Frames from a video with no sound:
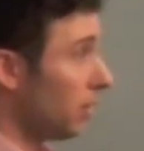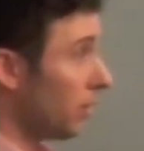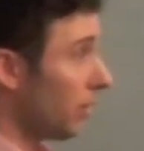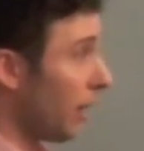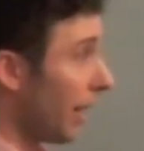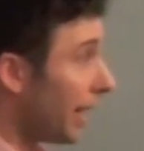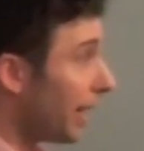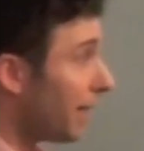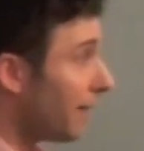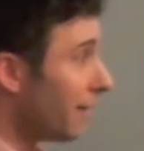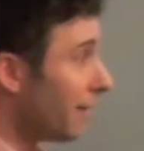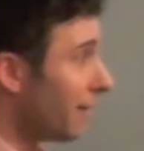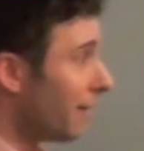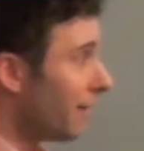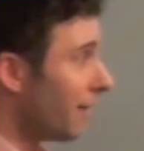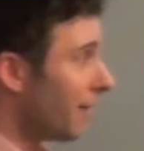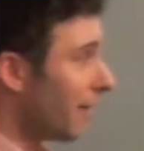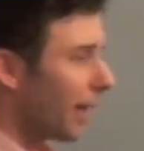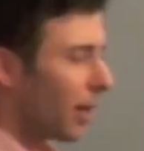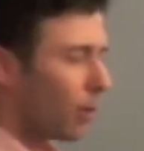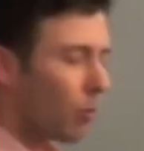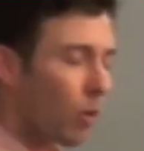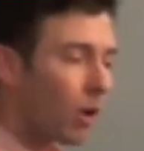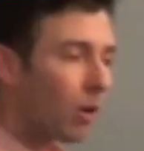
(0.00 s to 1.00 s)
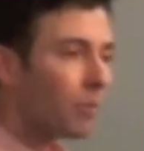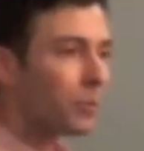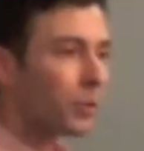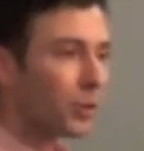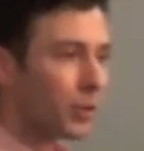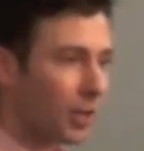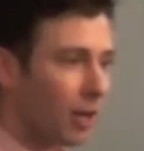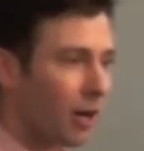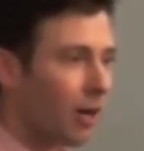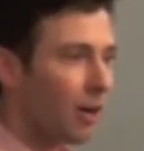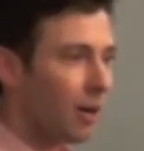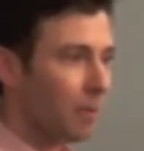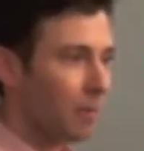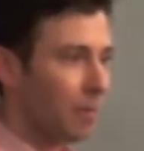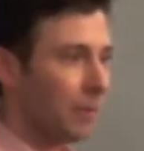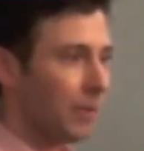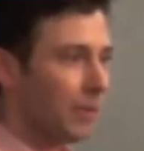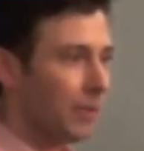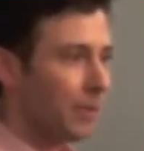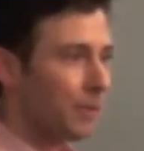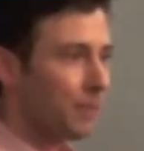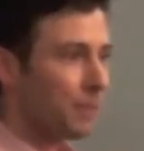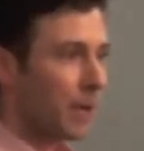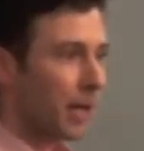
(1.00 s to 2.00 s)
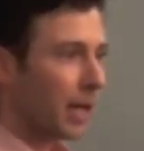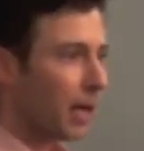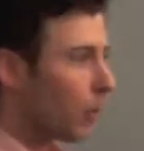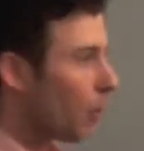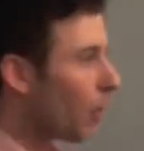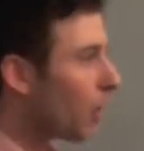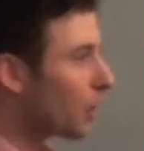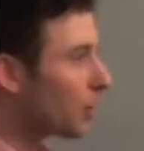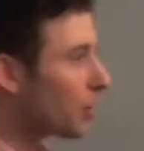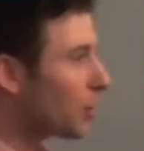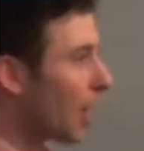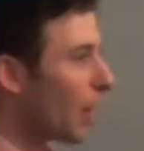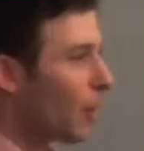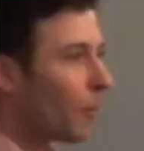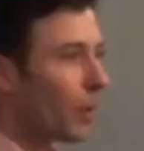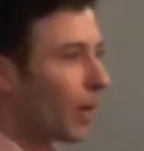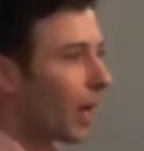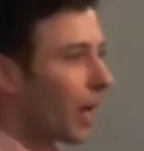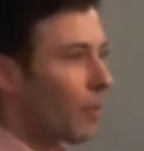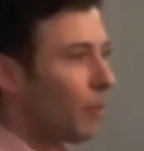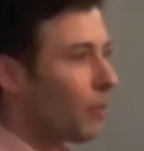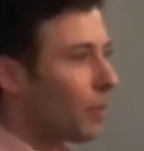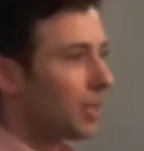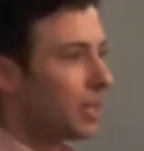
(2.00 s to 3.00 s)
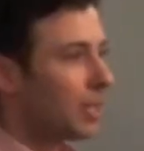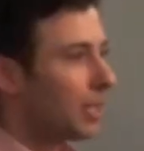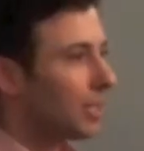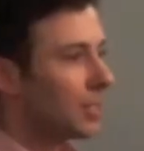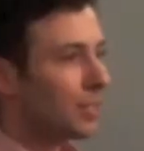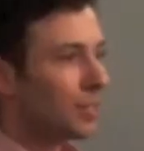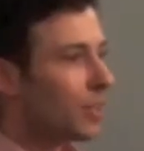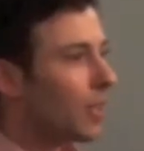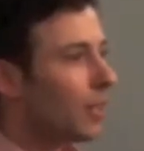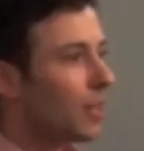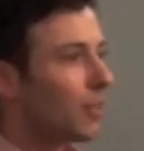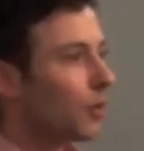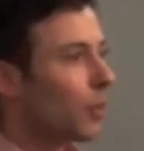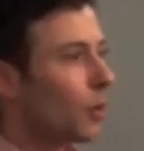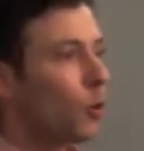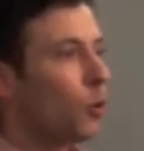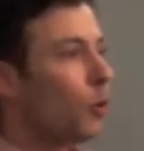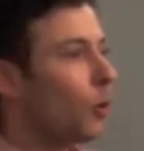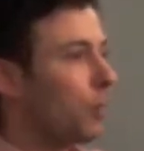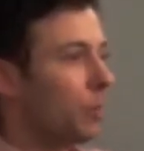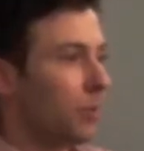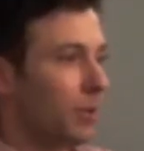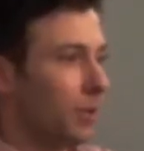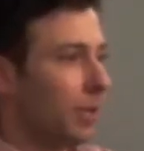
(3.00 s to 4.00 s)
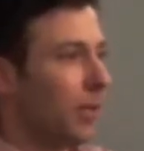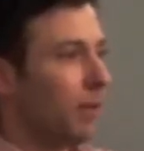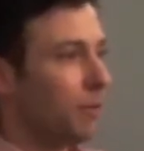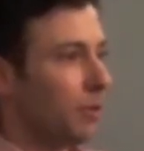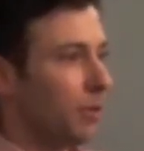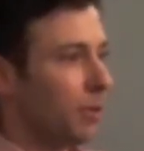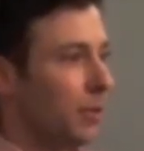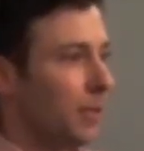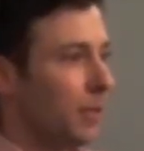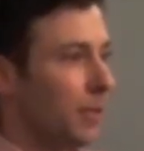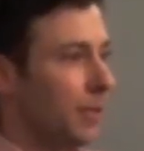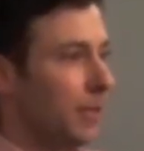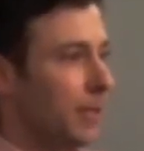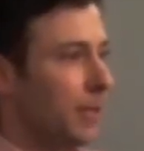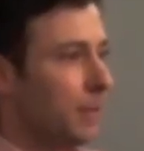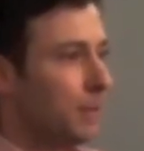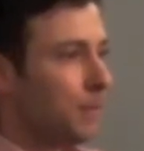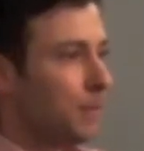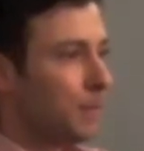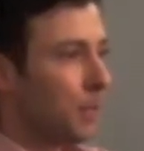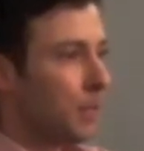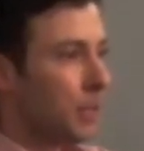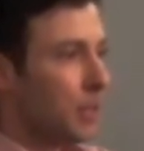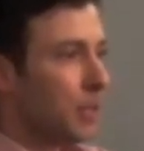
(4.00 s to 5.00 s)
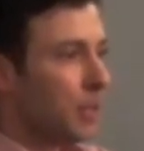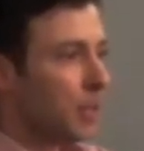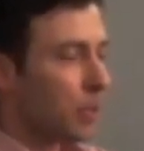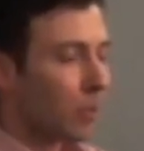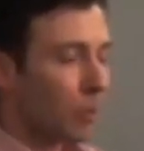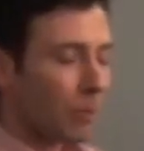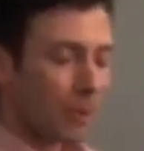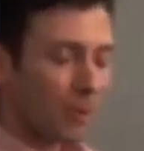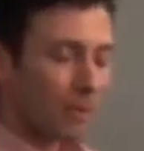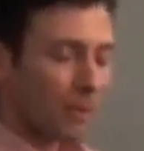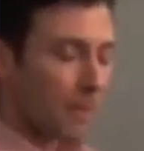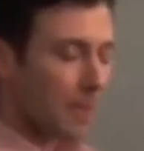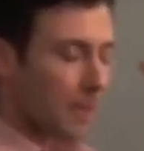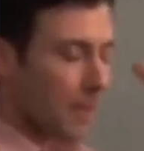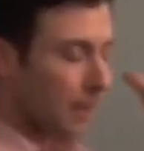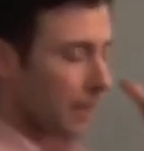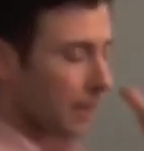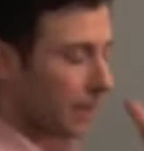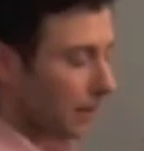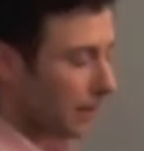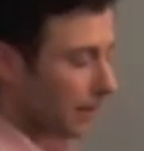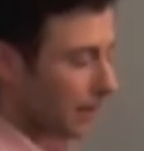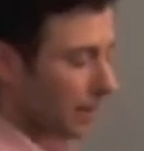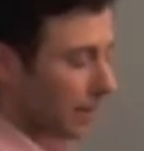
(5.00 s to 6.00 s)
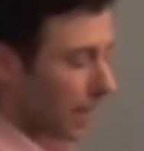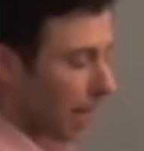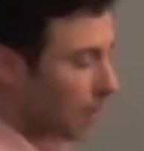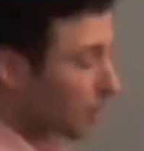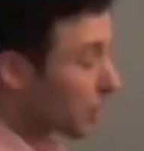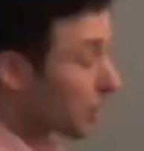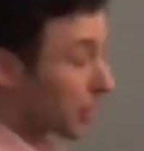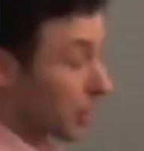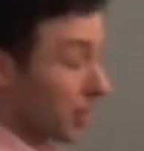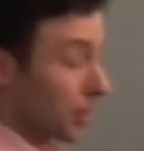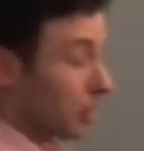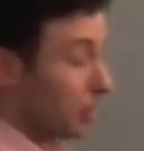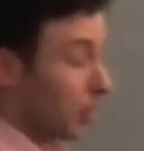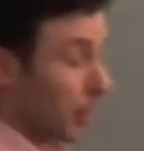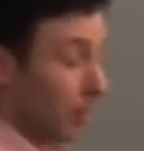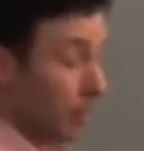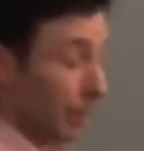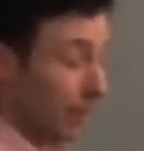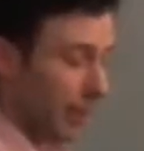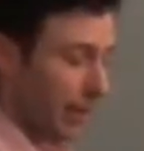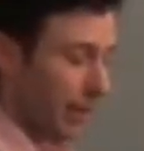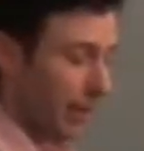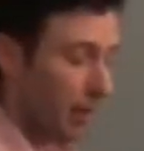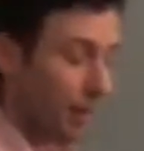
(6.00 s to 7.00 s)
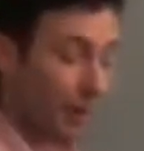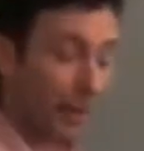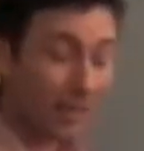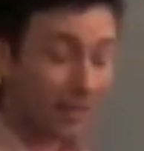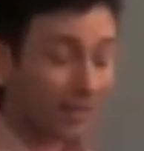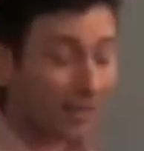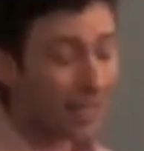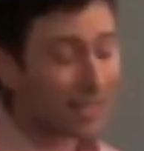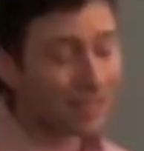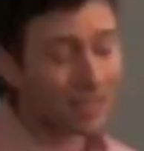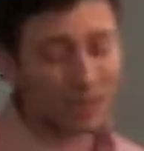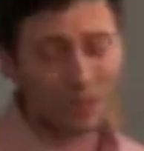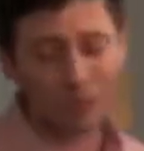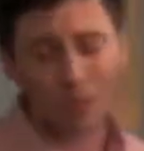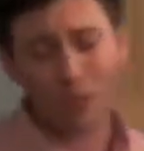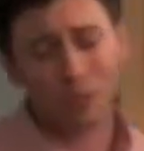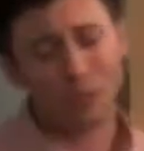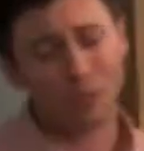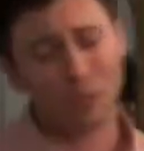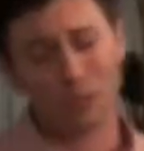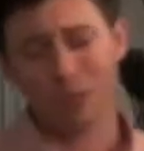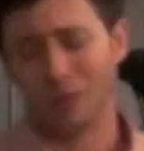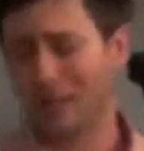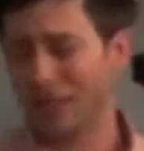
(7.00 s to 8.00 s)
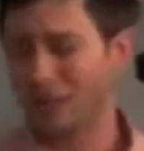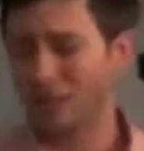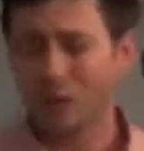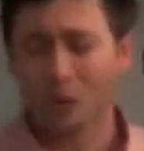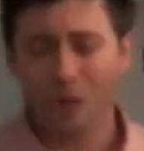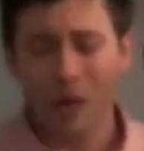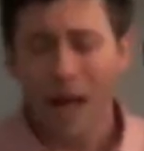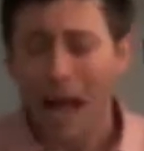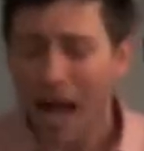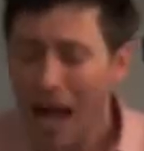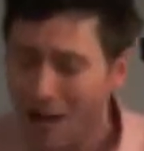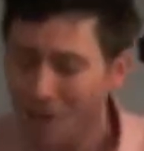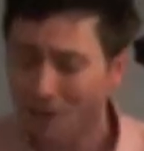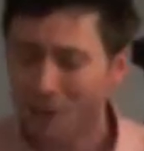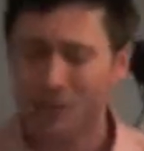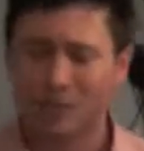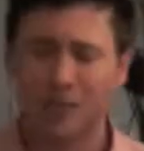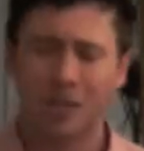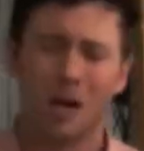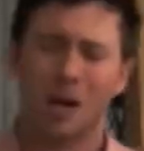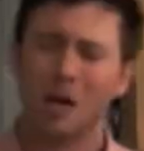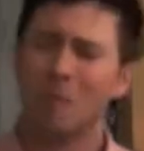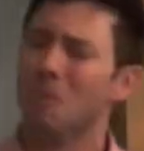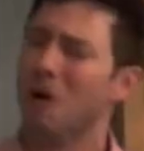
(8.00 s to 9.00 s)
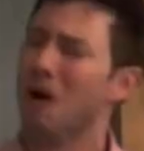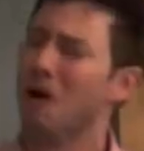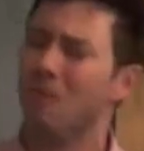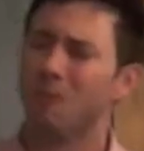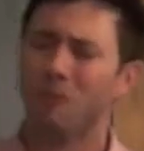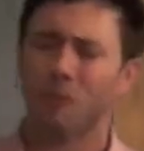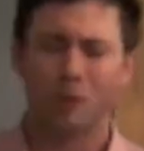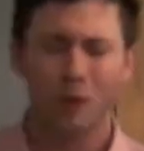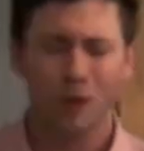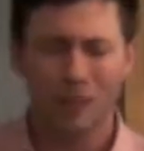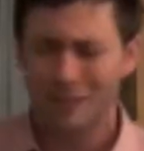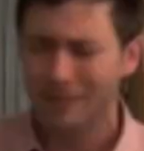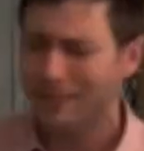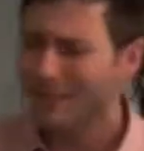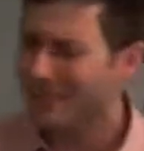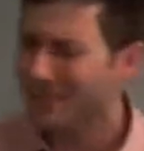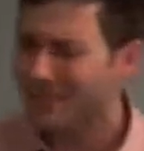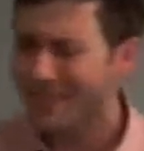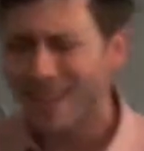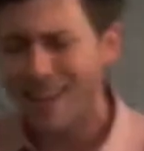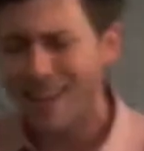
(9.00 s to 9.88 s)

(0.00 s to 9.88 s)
right? And I want them to come. And I want to I want I want It's done on a corporate level. So I'm just gonna pray right now. And guys, if you feel that, you don't have to come up front. There's